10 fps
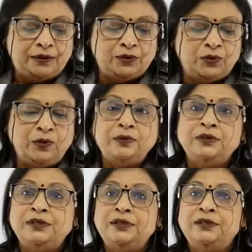so
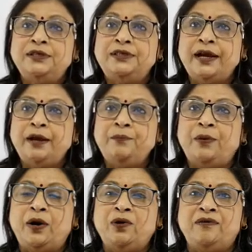this is the second
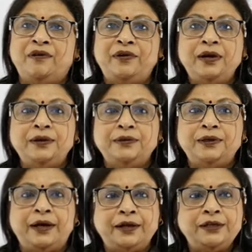part of our
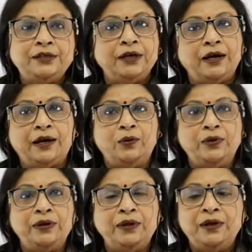current account.